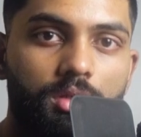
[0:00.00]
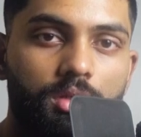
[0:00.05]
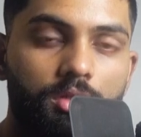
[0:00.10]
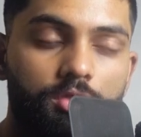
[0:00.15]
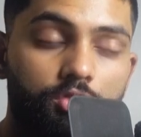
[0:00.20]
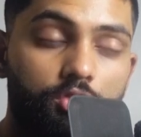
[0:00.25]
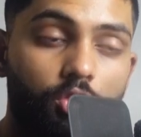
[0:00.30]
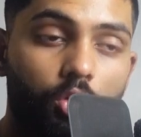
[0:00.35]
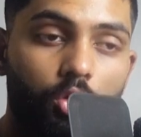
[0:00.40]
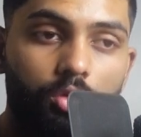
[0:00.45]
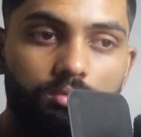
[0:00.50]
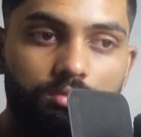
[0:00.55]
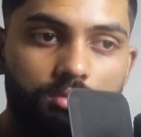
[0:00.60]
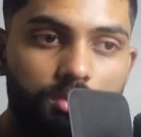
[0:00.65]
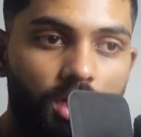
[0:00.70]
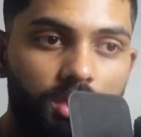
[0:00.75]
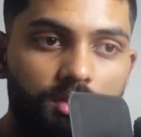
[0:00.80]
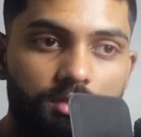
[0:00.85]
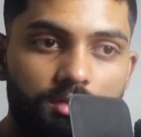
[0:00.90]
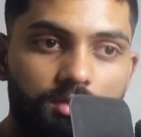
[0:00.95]
So
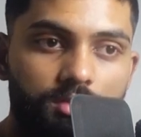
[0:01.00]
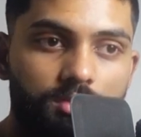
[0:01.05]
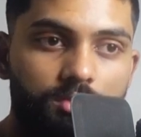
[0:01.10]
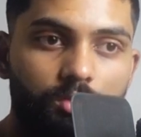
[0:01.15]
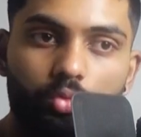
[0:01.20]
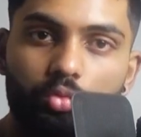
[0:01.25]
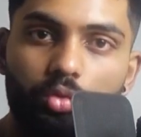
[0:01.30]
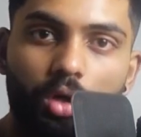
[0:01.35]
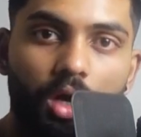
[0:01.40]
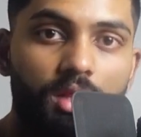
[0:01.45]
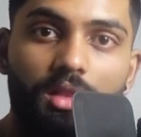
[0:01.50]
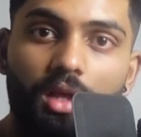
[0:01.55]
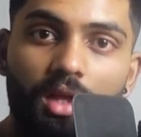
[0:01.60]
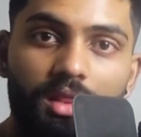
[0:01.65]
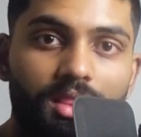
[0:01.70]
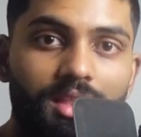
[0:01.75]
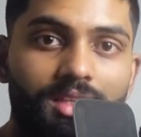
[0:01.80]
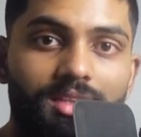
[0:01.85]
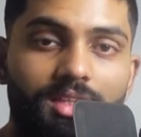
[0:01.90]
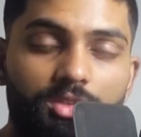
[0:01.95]
I
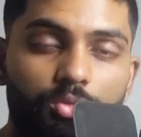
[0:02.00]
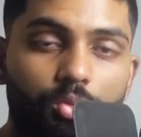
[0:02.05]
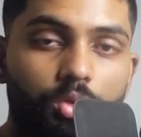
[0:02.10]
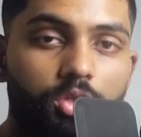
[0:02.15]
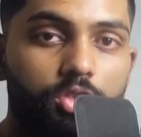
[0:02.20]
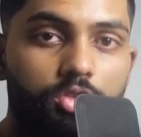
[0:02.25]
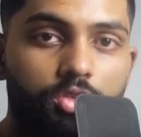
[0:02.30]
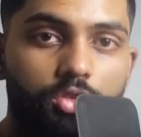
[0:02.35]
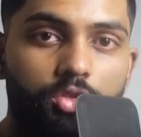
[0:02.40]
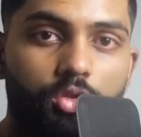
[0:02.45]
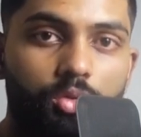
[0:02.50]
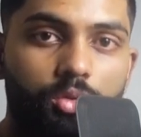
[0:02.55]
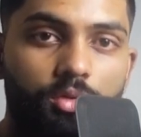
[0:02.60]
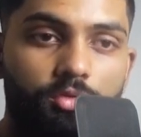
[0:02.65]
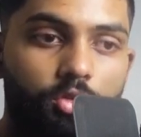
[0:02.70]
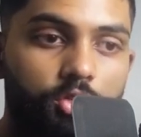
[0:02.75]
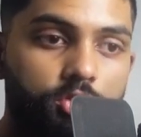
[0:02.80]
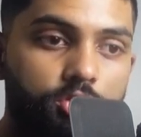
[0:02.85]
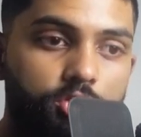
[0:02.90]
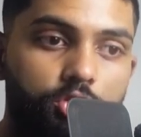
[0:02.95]
think that's what you should do.
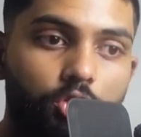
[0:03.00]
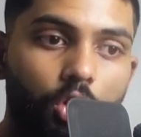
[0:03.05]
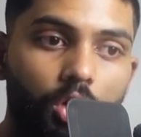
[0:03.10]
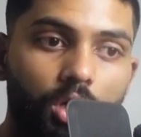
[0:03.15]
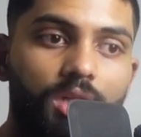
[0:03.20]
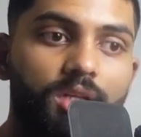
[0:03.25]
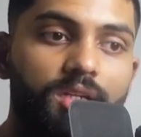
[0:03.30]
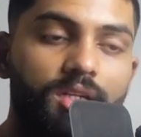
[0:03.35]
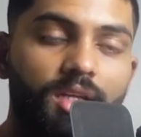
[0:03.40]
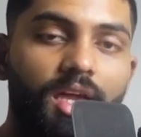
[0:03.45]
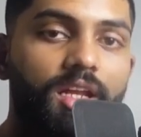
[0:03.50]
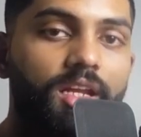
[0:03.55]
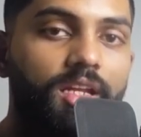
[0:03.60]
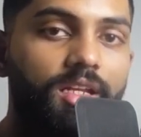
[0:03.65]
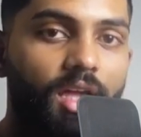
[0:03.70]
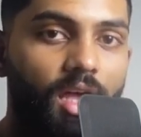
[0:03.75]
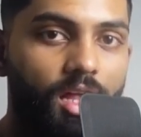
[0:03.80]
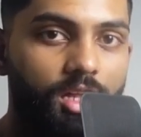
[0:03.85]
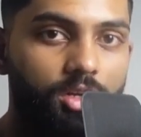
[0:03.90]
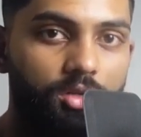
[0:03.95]
If you're struggling to get
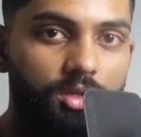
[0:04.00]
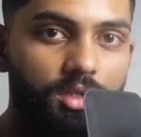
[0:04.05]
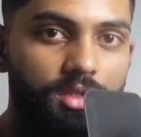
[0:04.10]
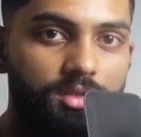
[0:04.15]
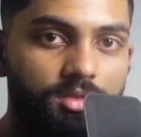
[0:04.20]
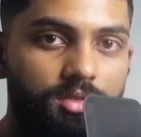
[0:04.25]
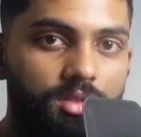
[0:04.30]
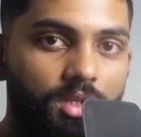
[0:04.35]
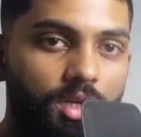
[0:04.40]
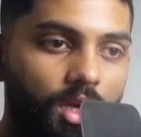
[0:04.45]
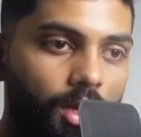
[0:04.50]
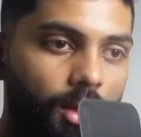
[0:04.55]
in calories,